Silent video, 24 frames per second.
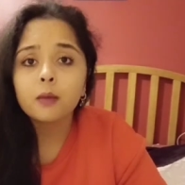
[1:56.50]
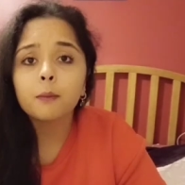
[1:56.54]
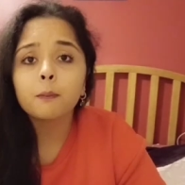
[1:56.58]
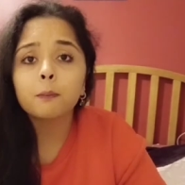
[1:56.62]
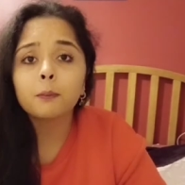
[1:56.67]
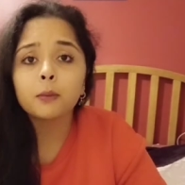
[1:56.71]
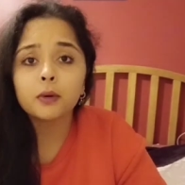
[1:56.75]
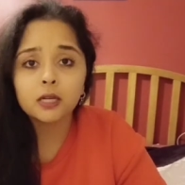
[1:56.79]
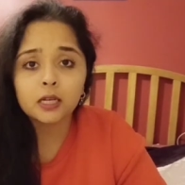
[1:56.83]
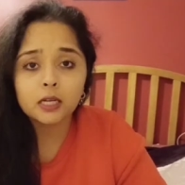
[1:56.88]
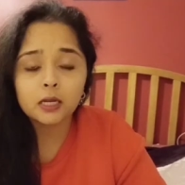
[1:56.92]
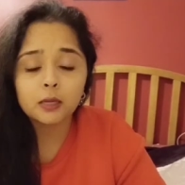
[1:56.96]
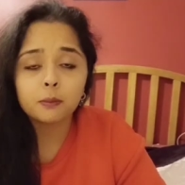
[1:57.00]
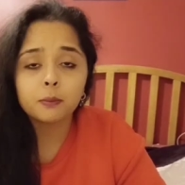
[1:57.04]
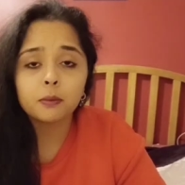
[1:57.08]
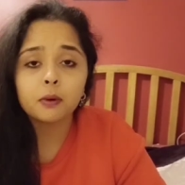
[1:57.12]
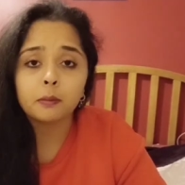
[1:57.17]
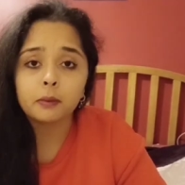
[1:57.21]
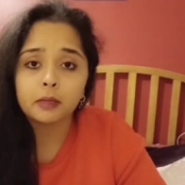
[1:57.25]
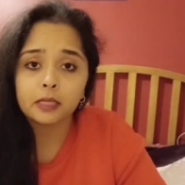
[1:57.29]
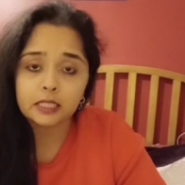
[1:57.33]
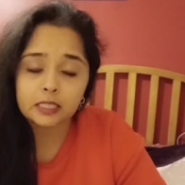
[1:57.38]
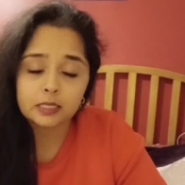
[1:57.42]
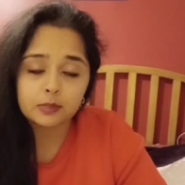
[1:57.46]
but in a
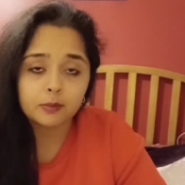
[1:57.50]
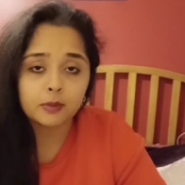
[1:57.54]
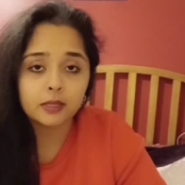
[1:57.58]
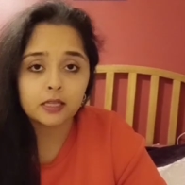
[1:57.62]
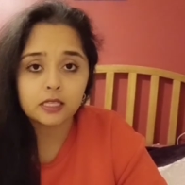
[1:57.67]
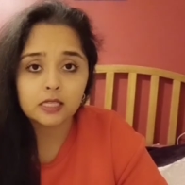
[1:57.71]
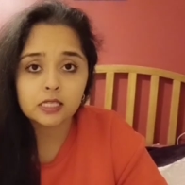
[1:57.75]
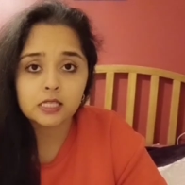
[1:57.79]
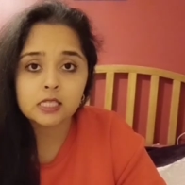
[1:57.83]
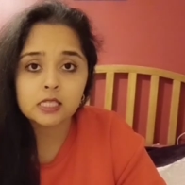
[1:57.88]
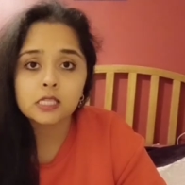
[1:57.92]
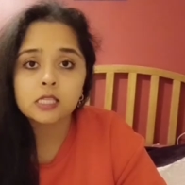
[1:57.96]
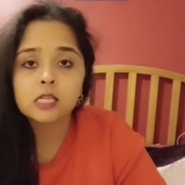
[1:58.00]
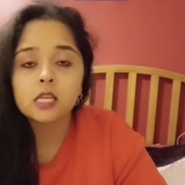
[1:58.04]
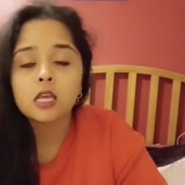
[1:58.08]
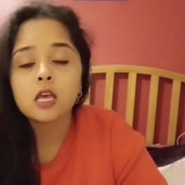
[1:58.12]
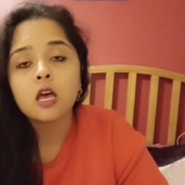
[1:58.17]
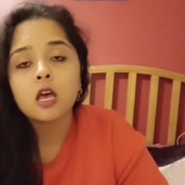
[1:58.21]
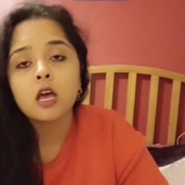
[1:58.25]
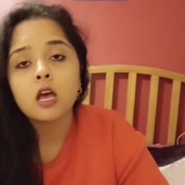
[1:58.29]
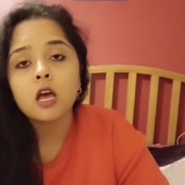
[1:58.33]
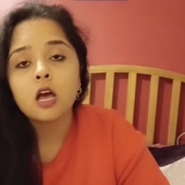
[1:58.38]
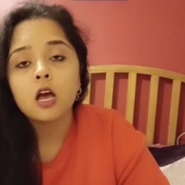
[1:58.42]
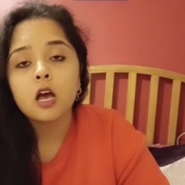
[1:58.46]
public space.
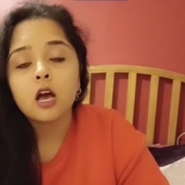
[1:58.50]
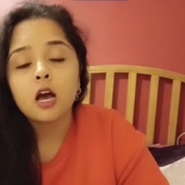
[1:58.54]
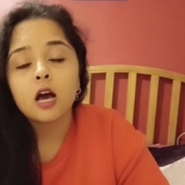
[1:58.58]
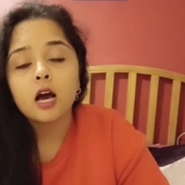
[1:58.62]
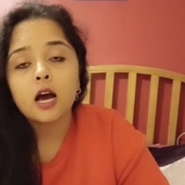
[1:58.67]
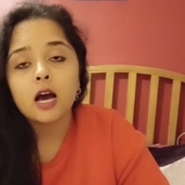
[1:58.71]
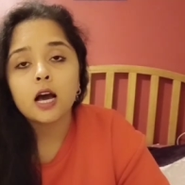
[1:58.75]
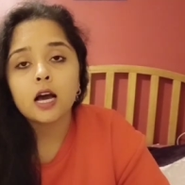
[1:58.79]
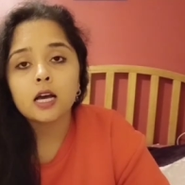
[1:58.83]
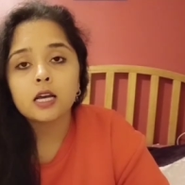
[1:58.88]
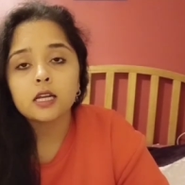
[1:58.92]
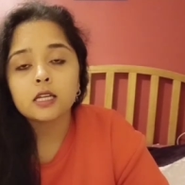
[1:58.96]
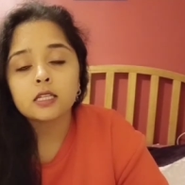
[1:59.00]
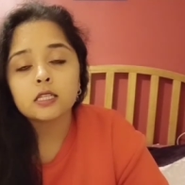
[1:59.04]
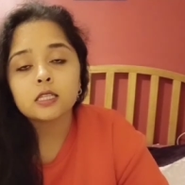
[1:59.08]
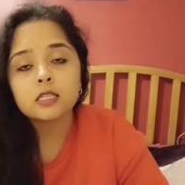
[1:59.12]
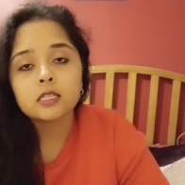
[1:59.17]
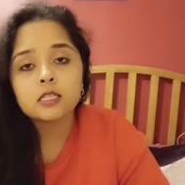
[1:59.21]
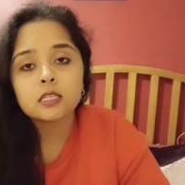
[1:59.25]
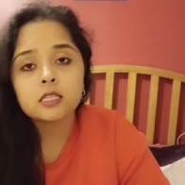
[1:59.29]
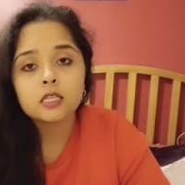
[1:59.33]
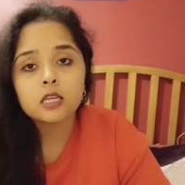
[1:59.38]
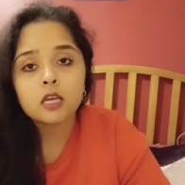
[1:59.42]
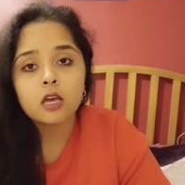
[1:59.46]
And